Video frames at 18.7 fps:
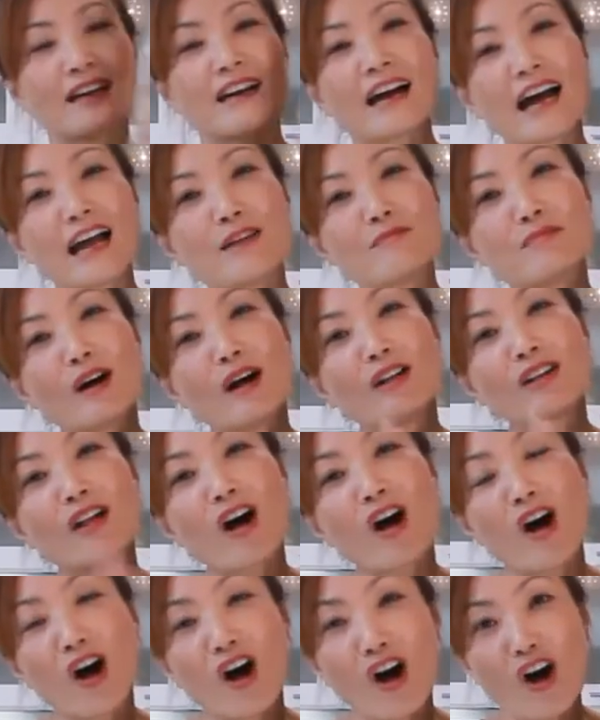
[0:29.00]
I bought
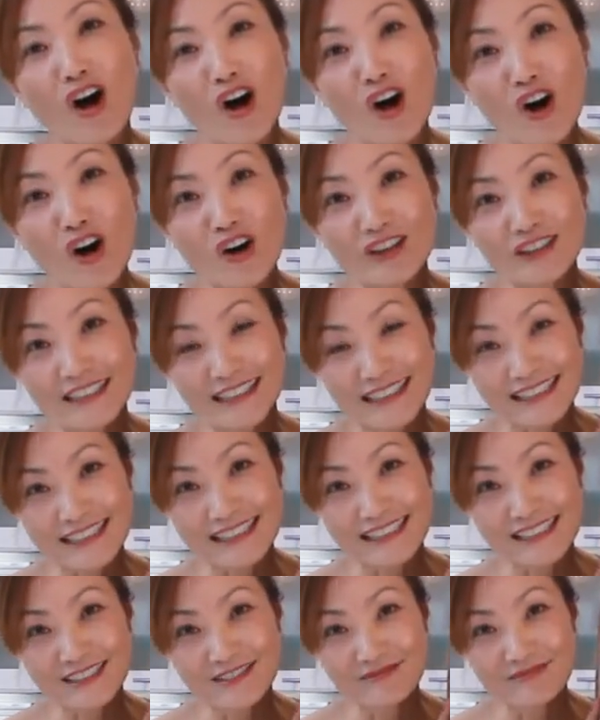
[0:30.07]
all
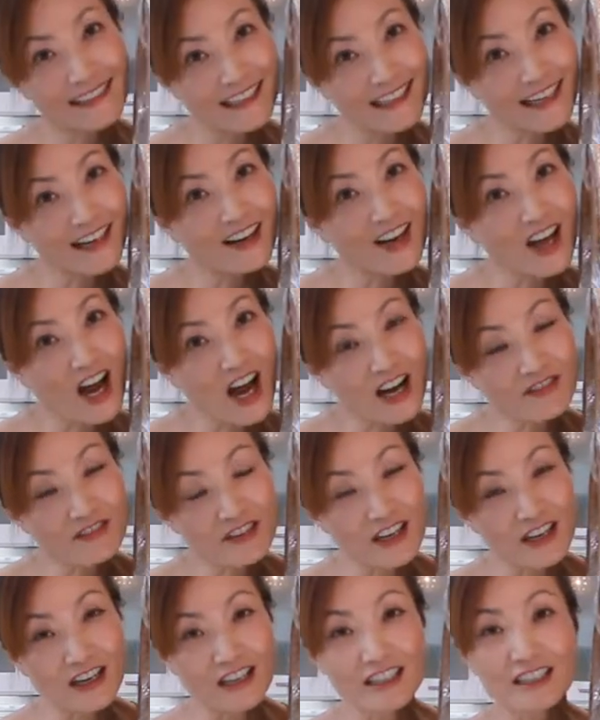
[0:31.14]
this. There are a lot
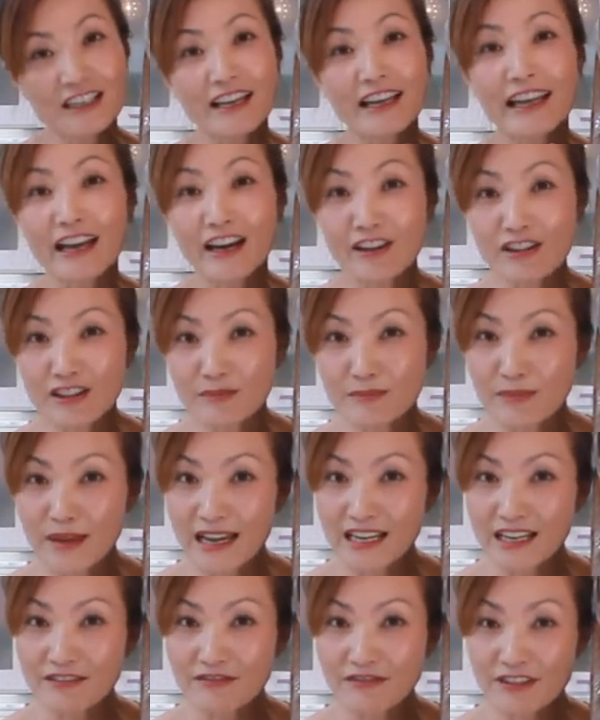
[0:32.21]
of health
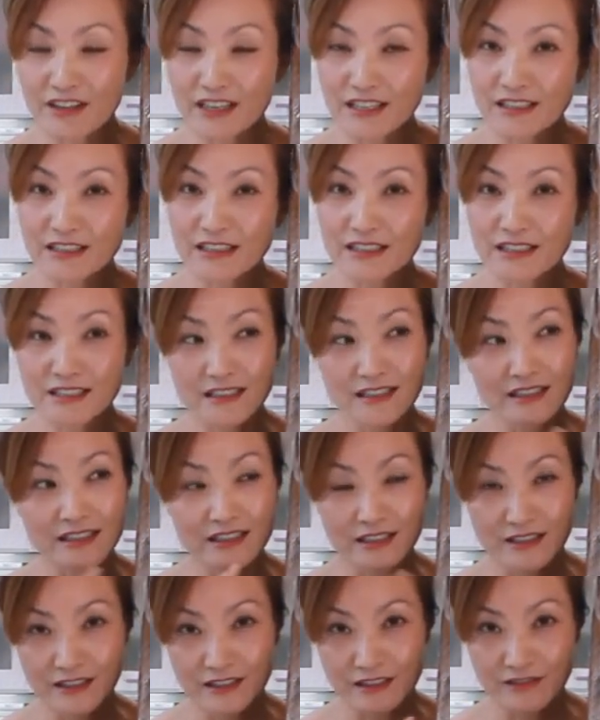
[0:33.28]
benefit
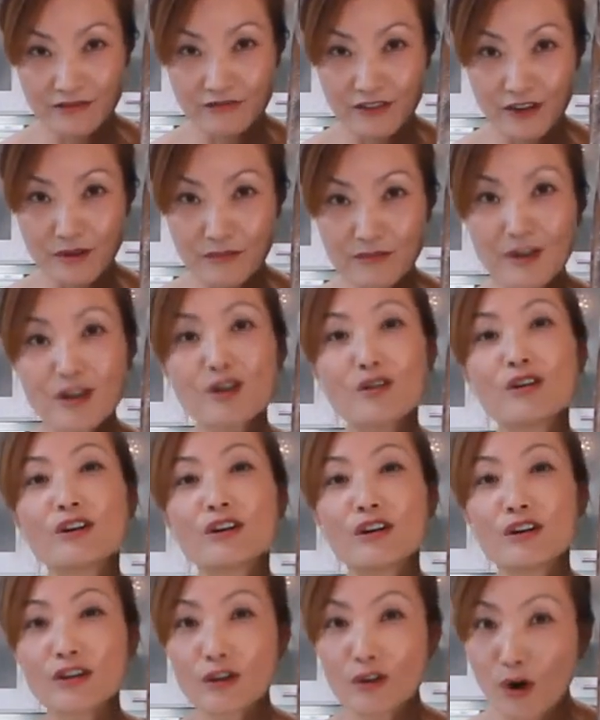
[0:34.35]
from
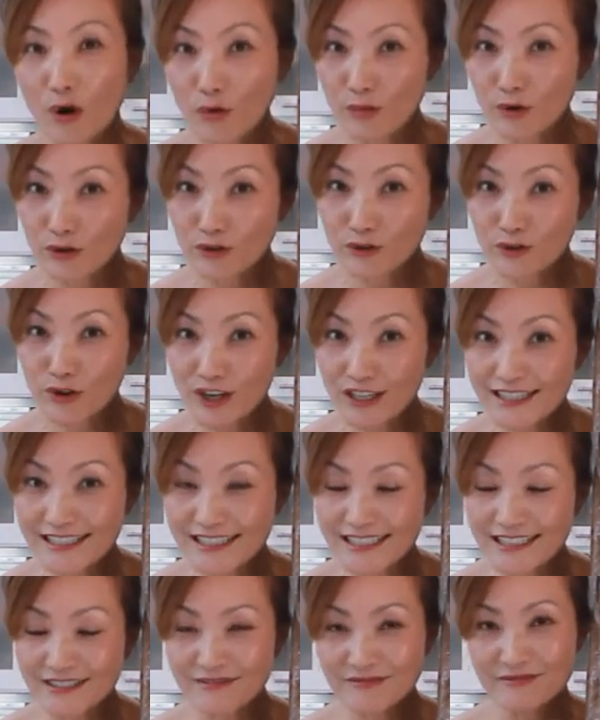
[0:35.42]
Burdock
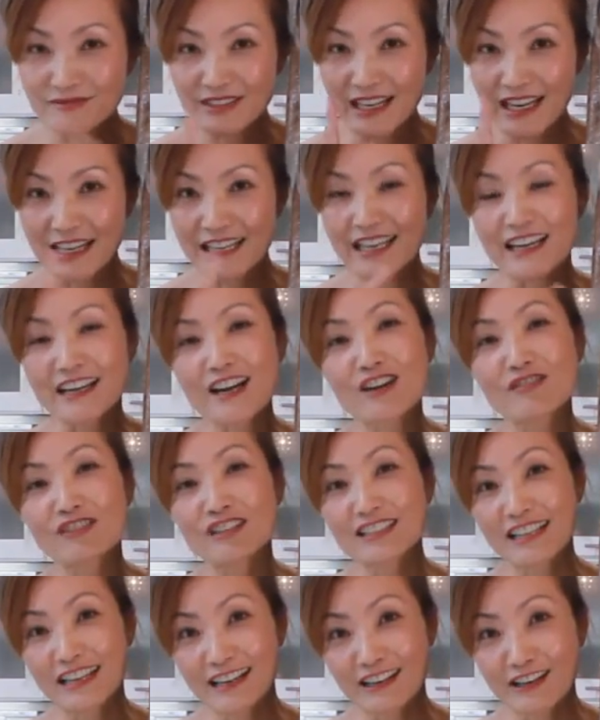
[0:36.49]
Roots. I can cover
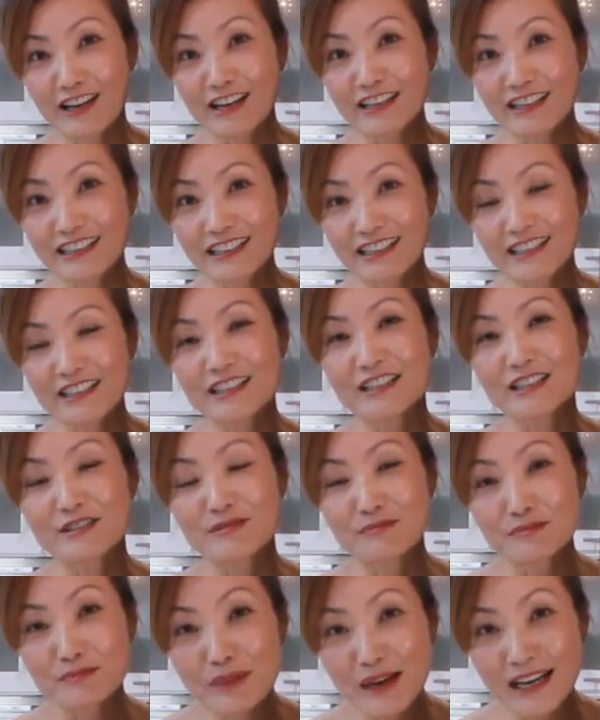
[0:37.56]
that later,
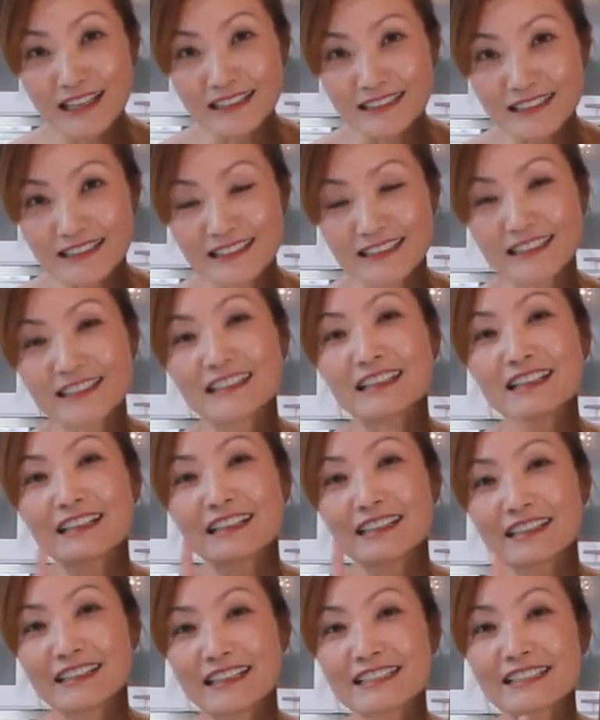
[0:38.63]
but
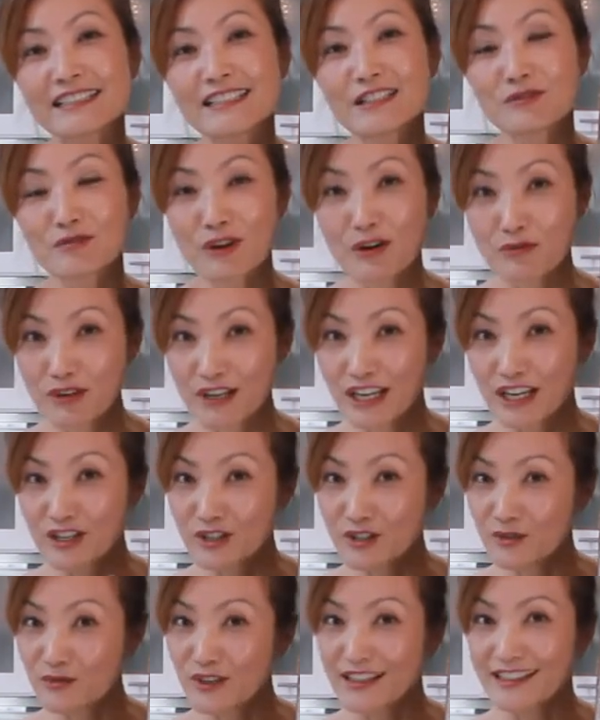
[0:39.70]
let's see what we can
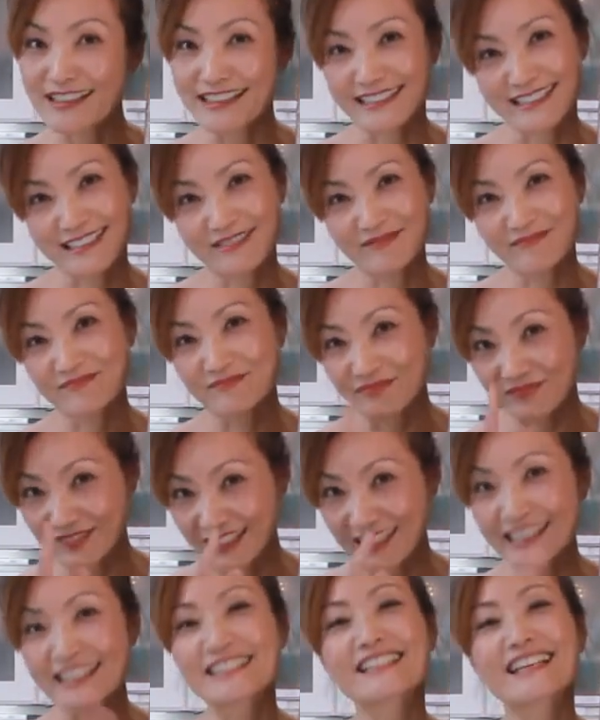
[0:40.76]
do with this.
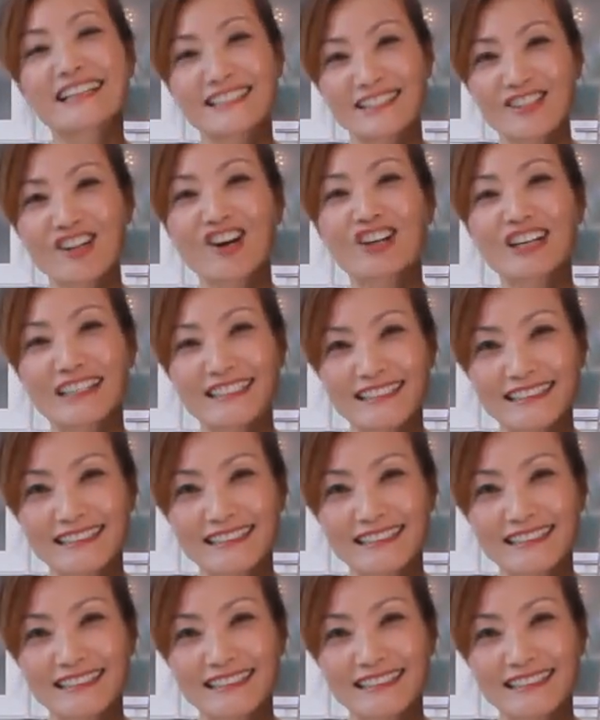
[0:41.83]
Let's get started.